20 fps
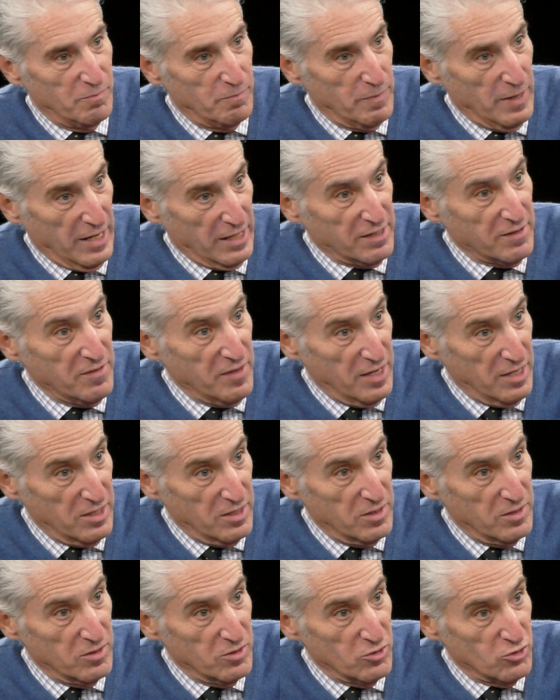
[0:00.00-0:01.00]
Back
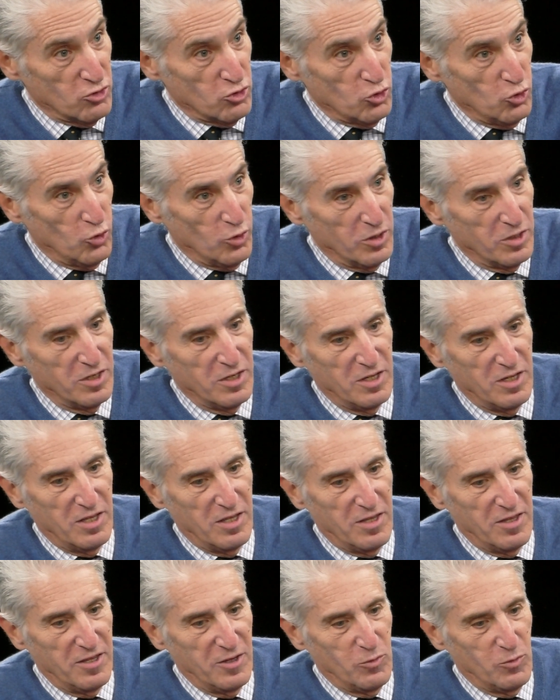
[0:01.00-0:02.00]
then, sure.
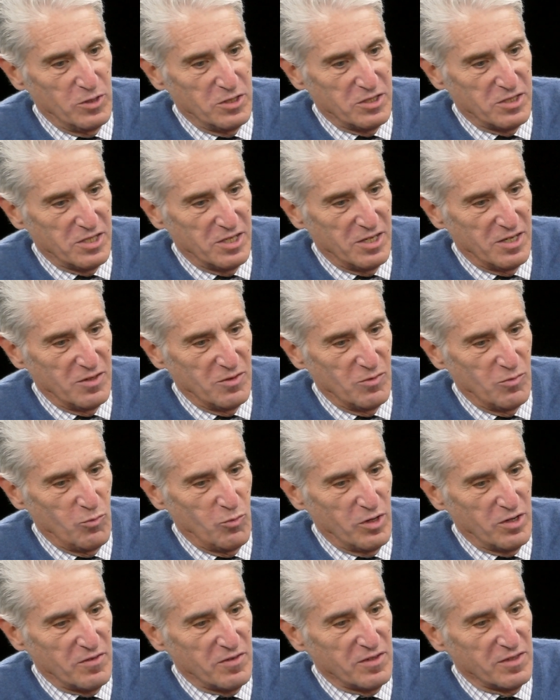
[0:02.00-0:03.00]
There was uh,
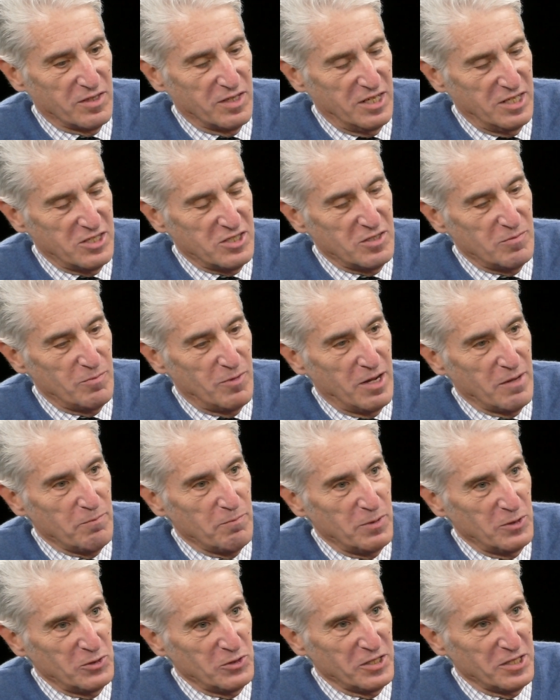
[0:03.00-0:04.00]
one of the kids in my
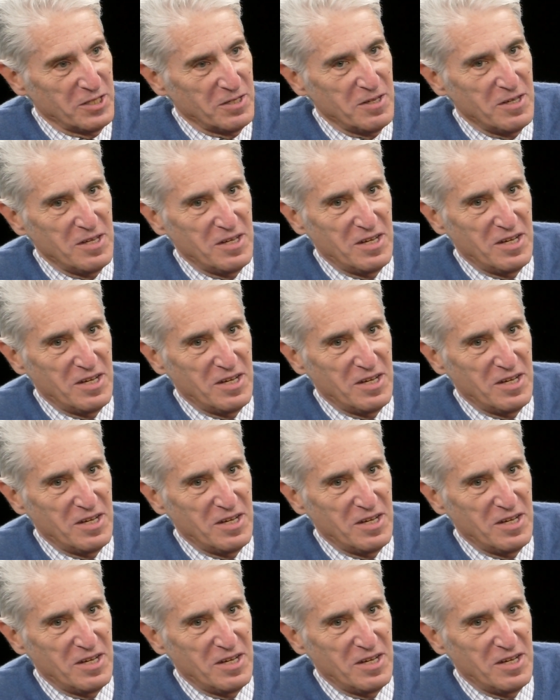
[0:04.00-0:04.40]
building,